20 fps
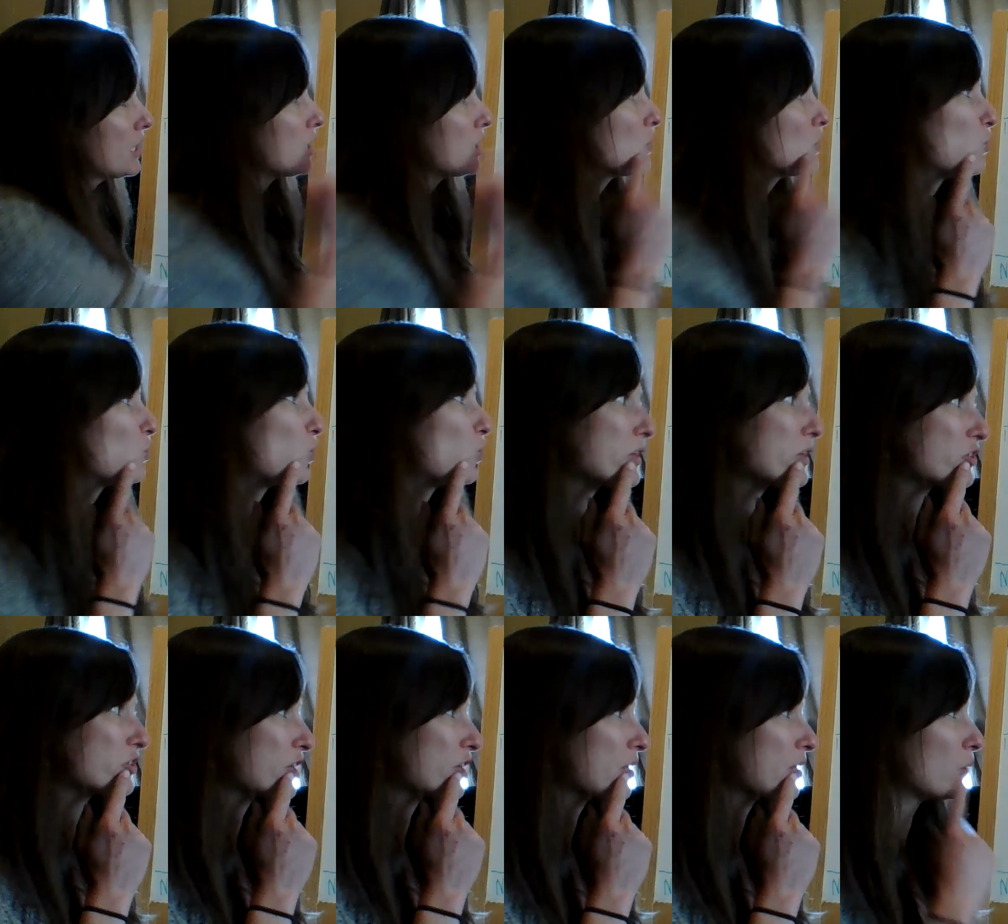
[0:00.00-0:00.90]

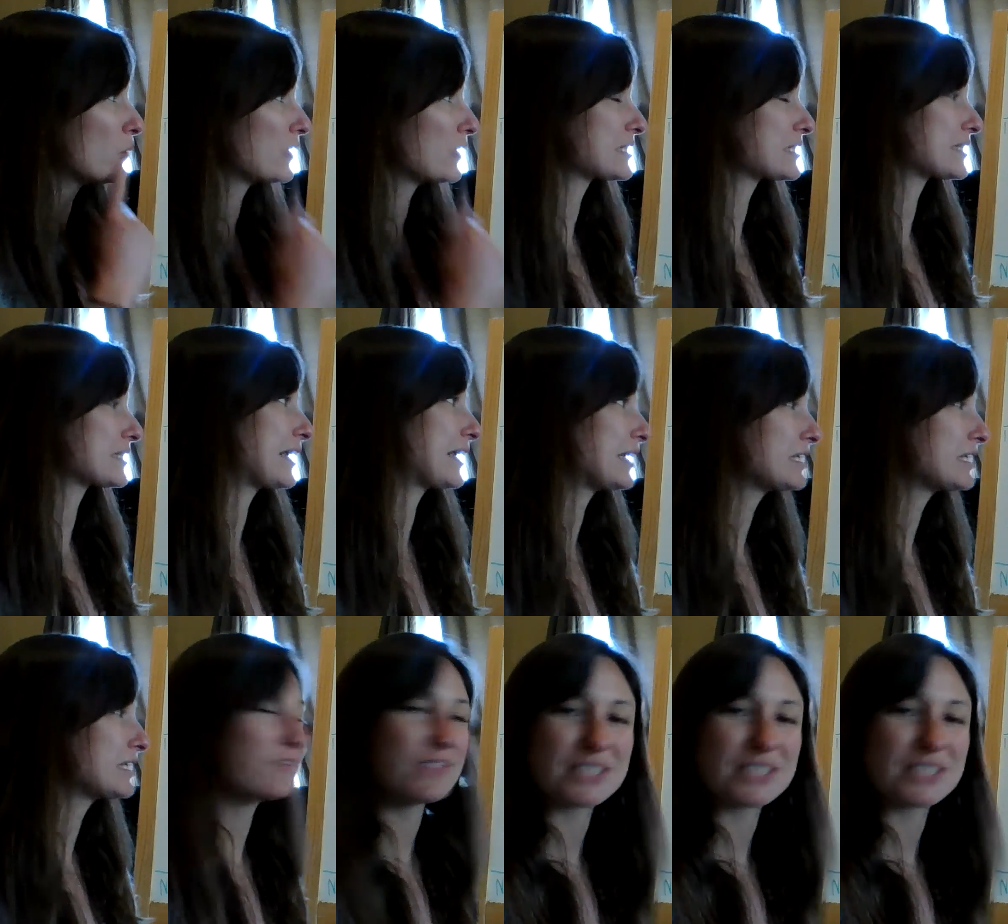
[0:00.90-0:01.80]
wondering what it's like
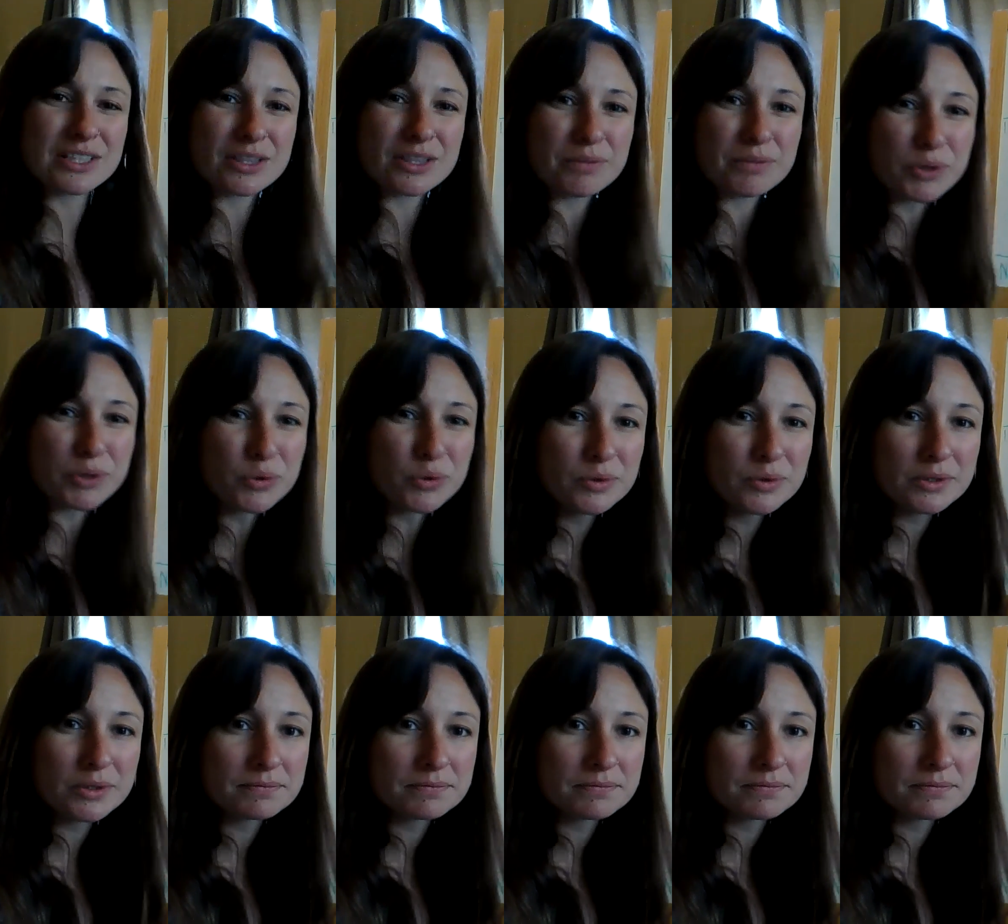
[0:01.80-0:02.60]
to visit the moon?